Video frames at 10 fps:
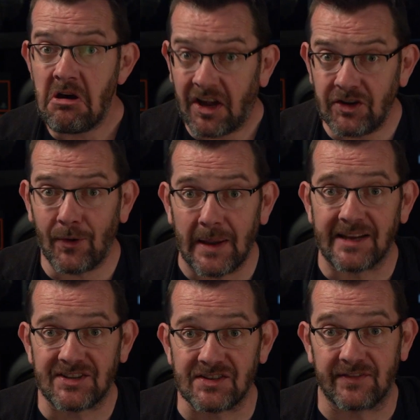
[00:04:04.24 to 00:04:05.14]
and new
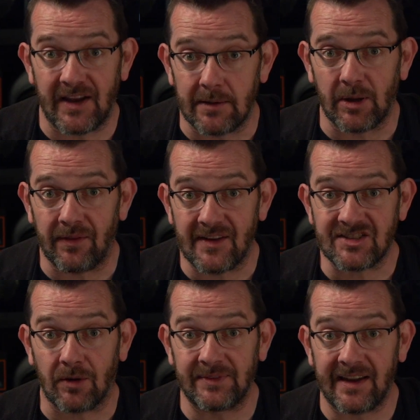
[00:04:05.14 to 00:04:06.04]
elixirs available in
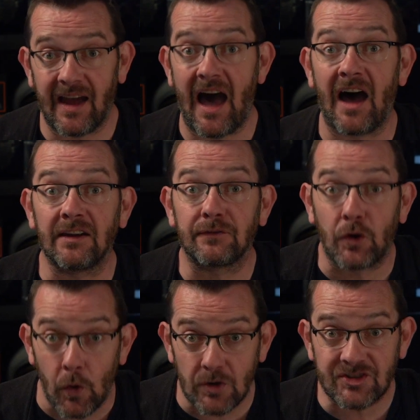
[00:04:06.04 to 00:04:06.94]
this update, and of
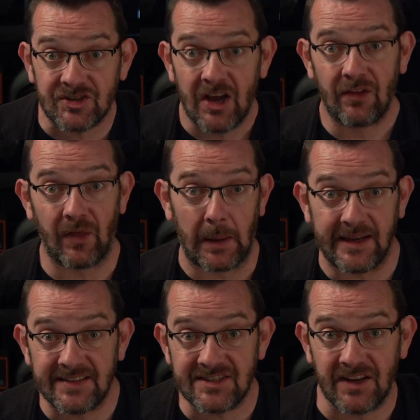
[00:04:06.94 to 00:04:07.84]
course, the
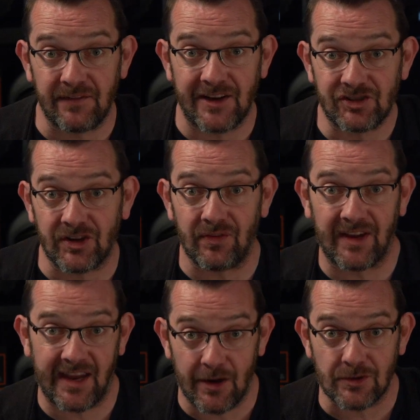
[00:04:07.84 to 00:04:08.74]
latest adventure in the
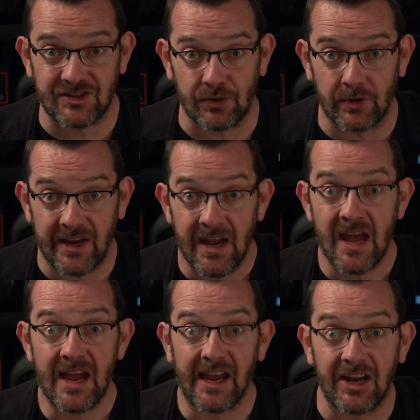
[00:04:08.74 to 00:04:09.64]
Chaos story,
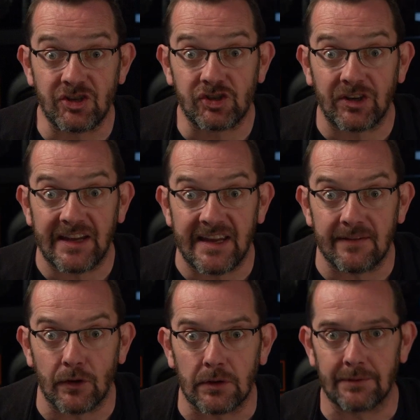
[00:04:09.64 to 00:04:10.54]
Ancient
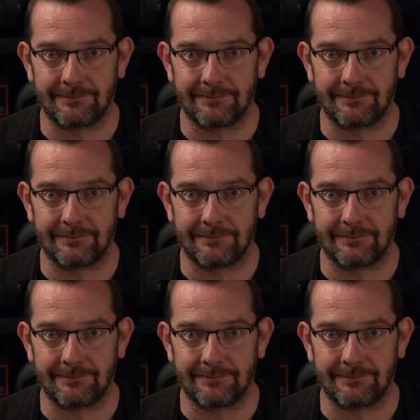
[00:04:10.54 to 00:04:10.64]
Evil.